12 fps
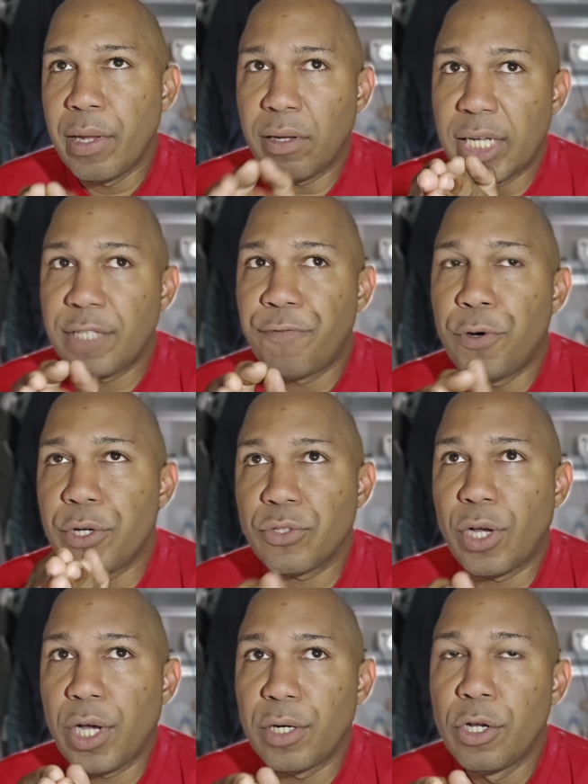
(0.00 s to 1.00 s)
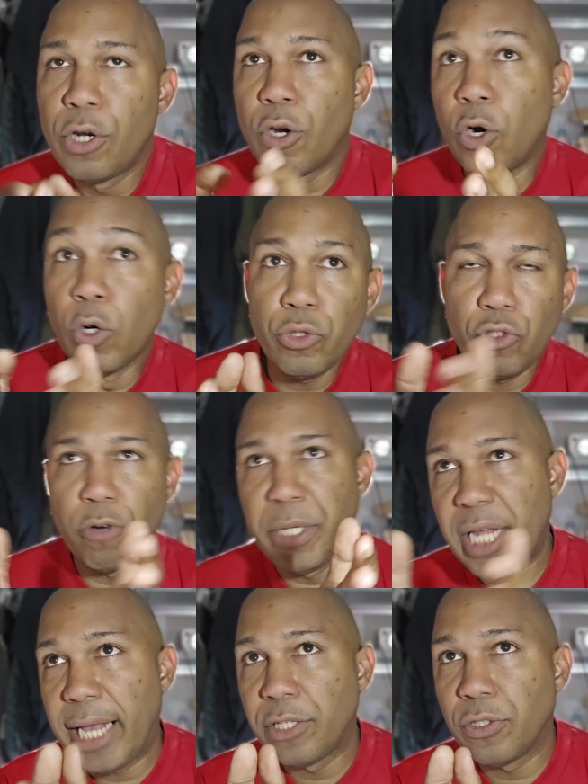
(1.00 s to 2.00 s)
Let's focus on, oh, Stormy
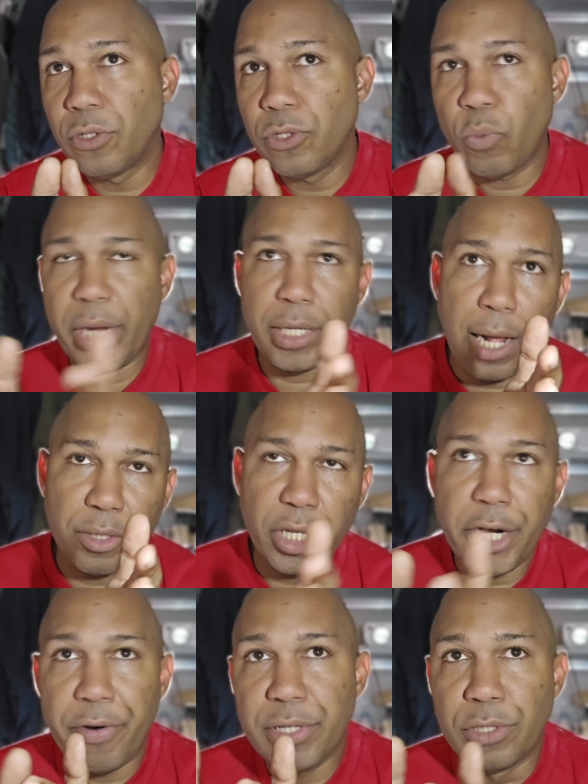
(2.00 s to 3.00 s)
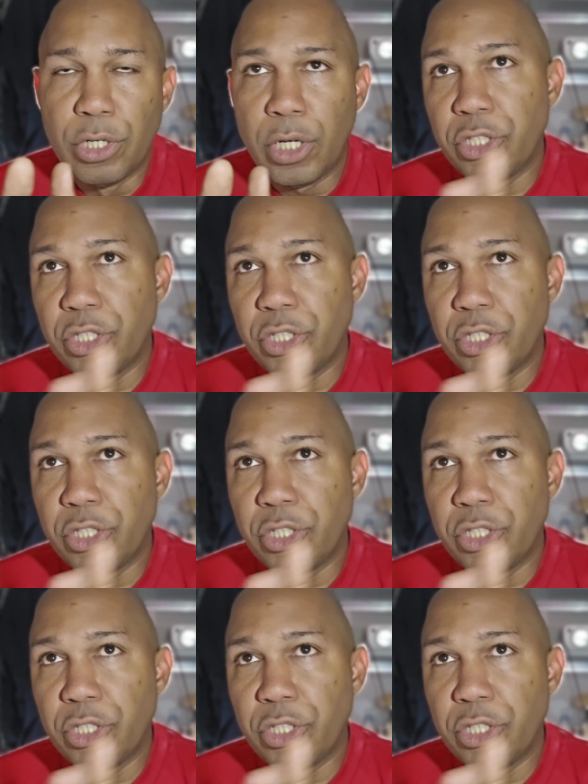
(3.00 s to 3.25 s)
Daniels went out there and,